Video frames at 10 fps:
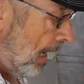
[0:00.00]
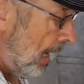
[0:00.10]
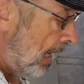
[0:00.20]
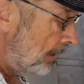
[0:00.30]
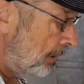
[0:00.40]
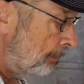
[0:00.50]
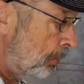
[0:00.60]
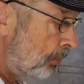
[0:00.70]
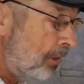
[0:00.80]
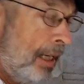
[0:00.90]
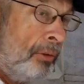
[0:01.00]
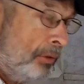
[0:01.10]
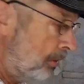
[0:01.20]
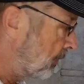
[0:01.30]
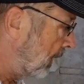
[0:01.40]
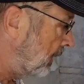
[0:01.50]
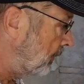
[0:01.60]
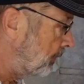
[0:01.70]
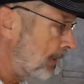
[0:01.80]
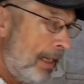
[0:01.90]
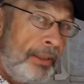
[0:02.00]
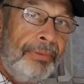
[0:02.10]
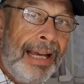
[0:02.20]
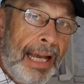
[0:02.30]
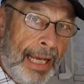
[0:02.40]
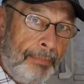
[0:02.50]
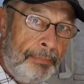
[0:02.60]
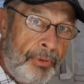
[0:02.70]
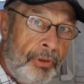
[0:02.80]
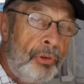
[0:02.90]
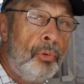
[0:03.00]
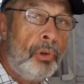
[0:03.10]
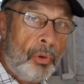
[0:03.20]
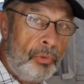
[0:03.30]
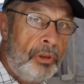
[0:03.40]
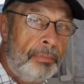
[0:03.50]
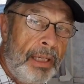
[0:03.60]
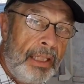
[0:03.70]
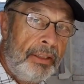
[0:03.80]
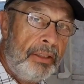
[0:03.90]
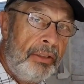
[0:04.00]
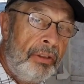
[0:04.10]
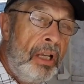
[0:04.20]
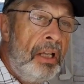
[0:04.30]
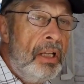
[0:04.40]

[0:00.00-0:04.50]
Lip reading: And it puts out 25 amps to load the batteries,